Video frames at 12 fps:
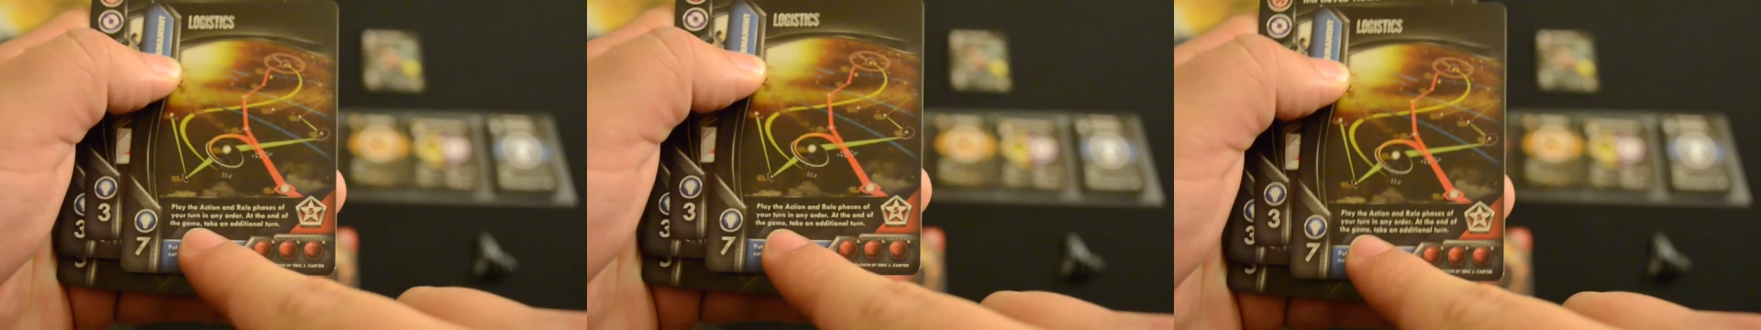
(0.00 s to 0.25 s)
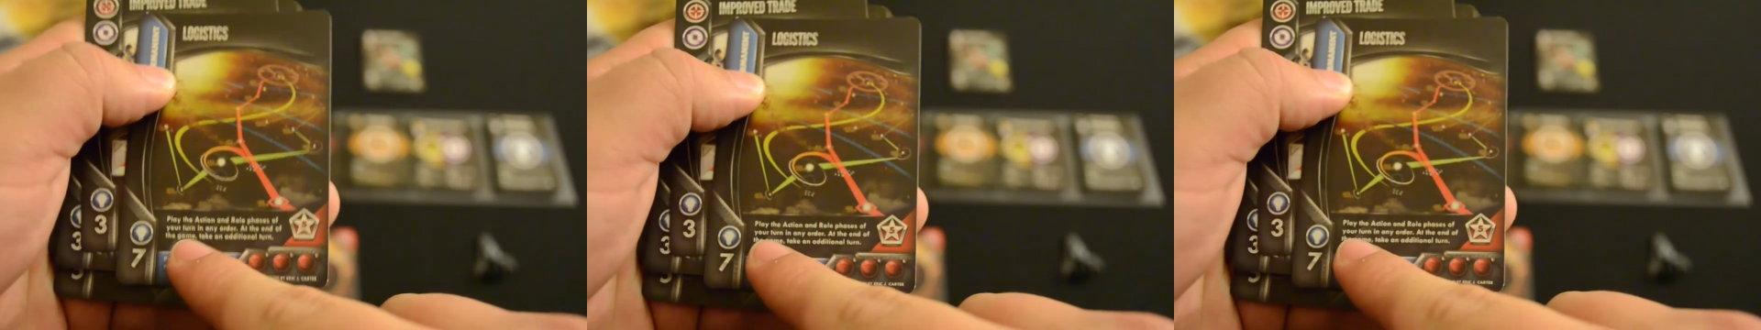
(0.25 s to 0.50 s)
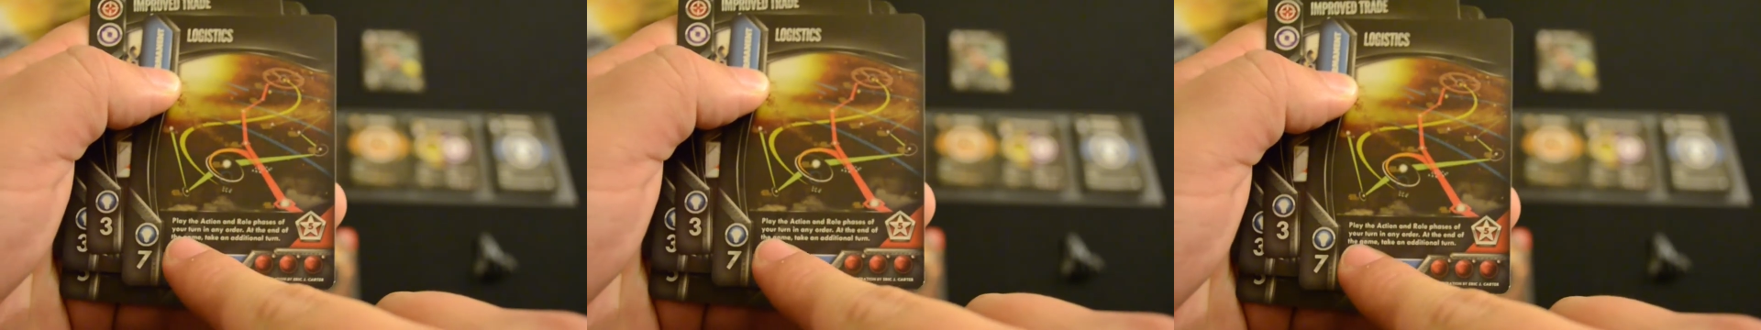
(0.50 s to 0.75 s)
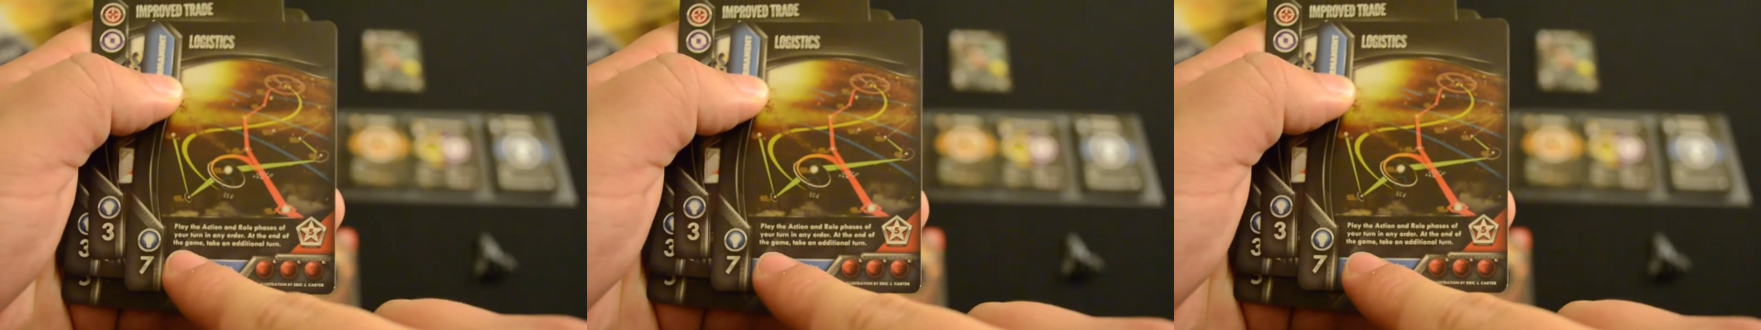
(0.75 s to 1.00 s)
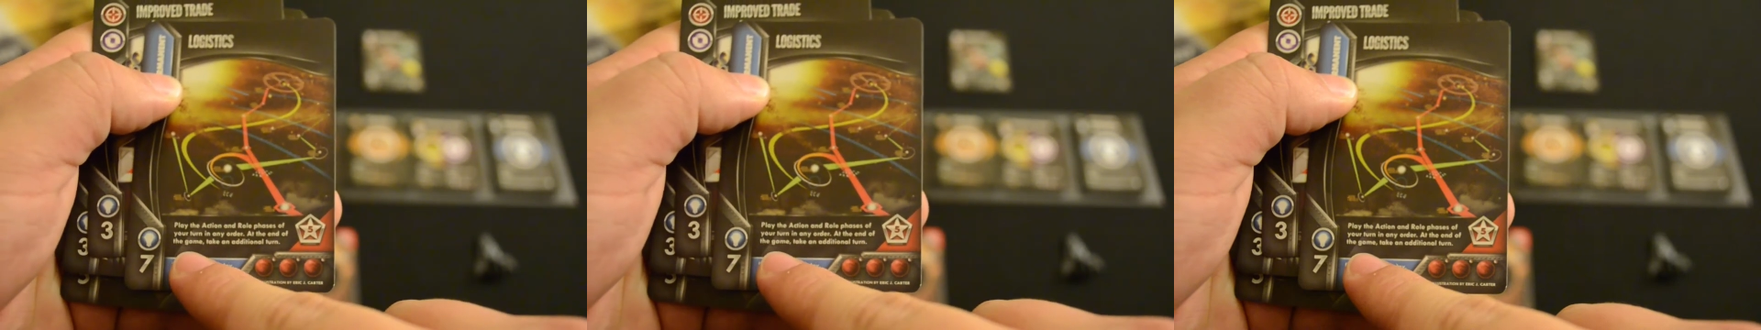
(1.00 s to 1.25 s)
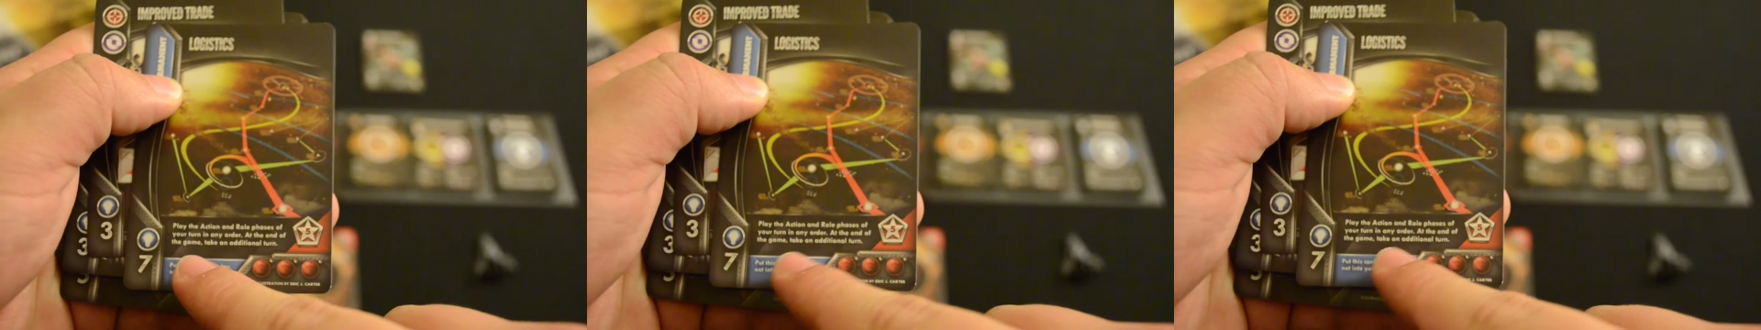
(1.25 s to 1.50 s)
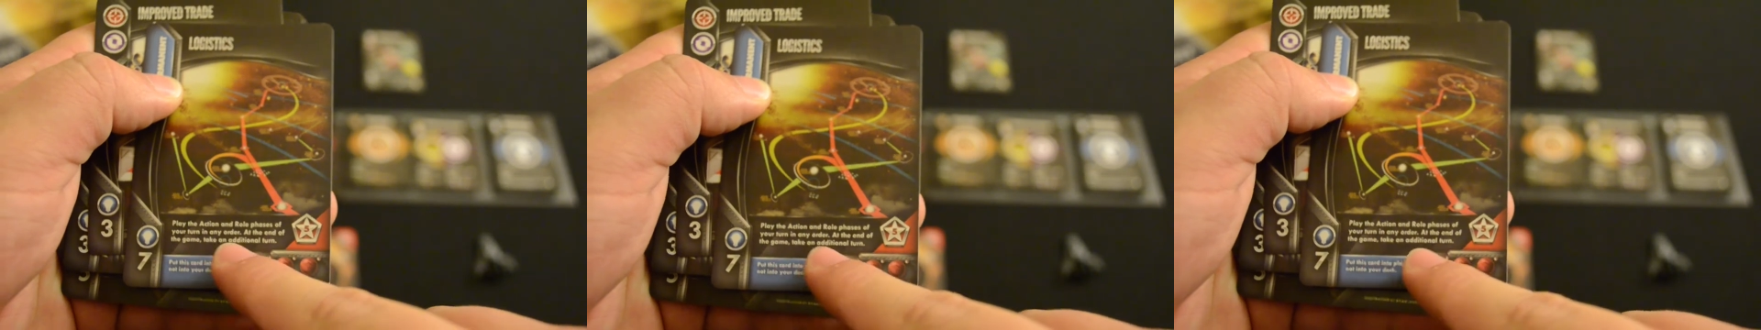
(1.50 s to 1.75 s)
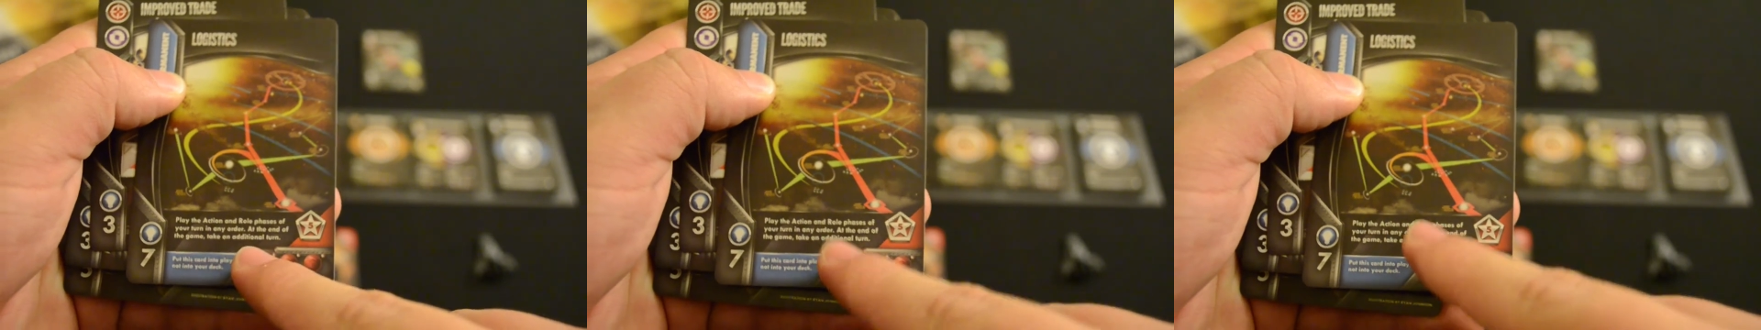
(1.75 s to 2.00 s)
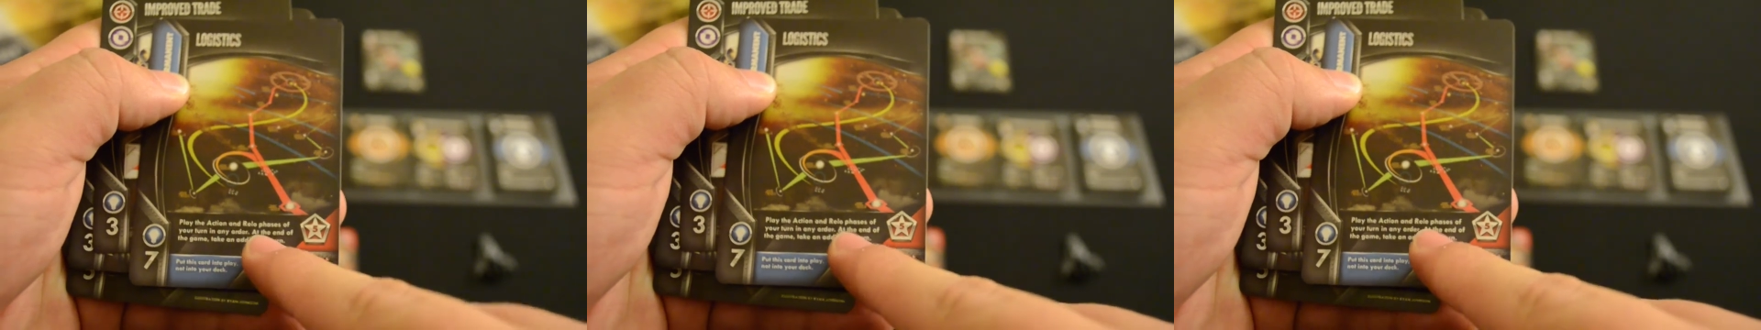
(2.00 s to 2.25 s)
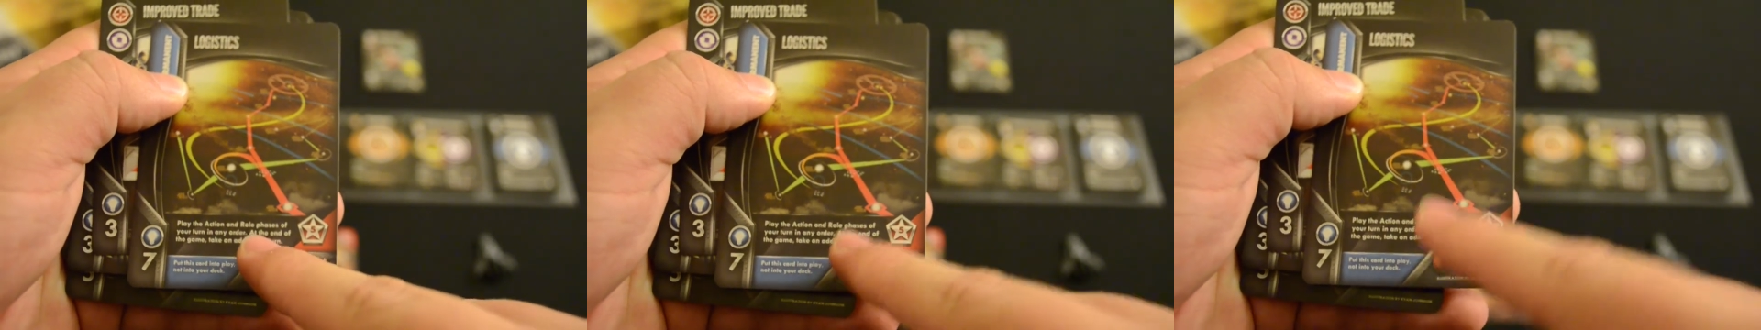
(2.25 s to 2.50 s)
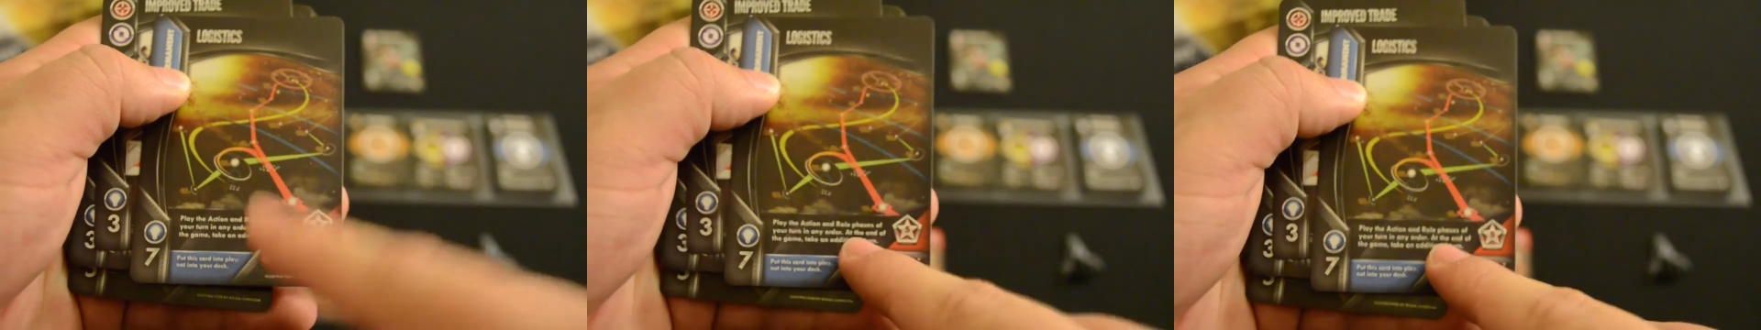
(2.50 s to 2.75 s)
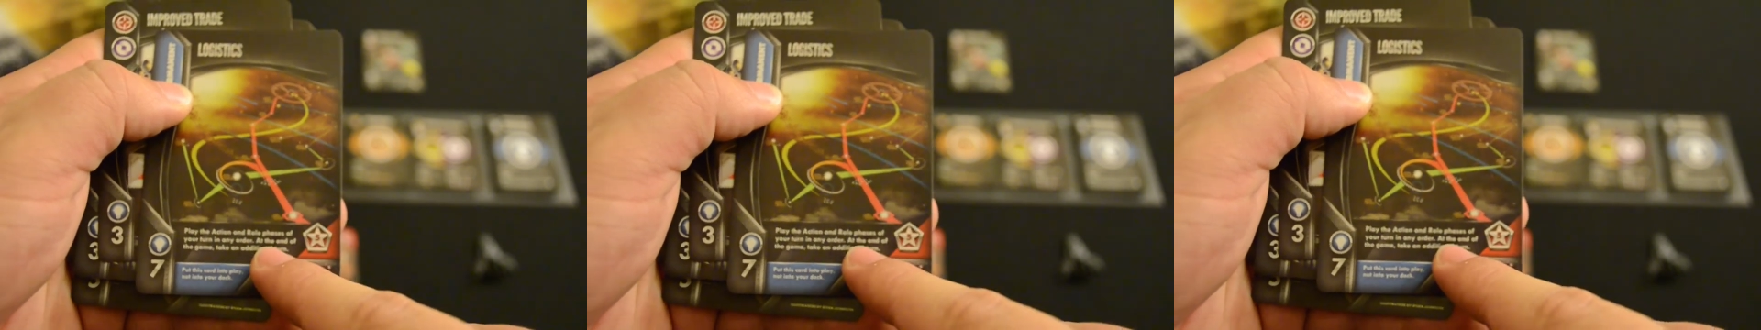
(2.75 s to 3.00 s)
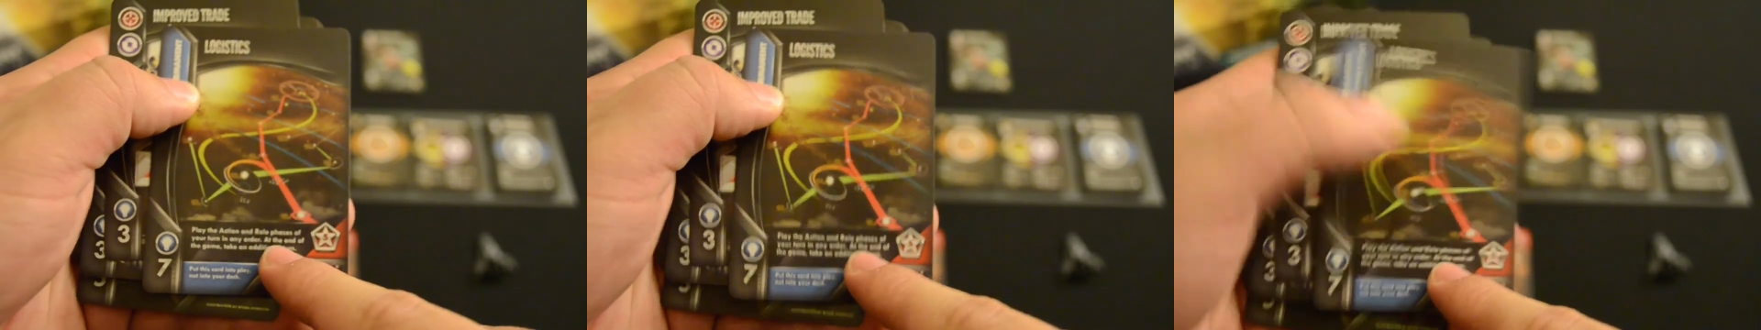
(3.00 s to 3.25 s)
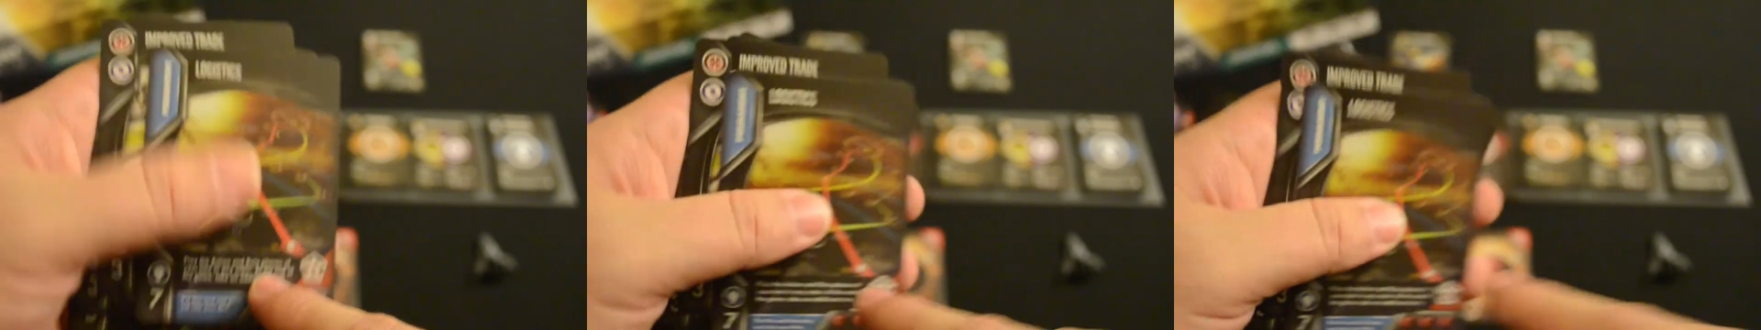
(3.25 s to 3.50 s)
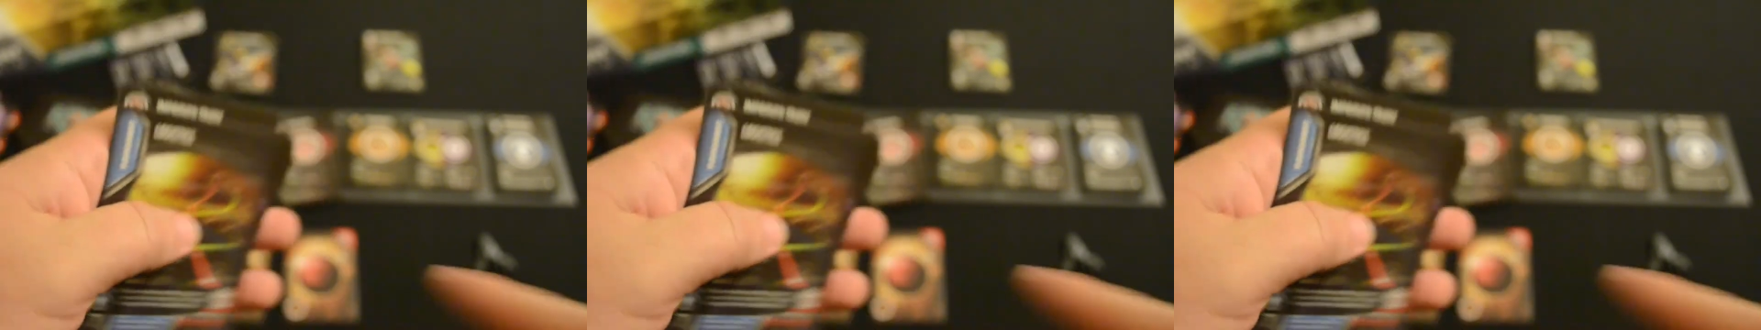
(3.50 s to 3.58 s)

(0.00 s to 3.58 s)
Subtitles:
[unreadable: no face in view]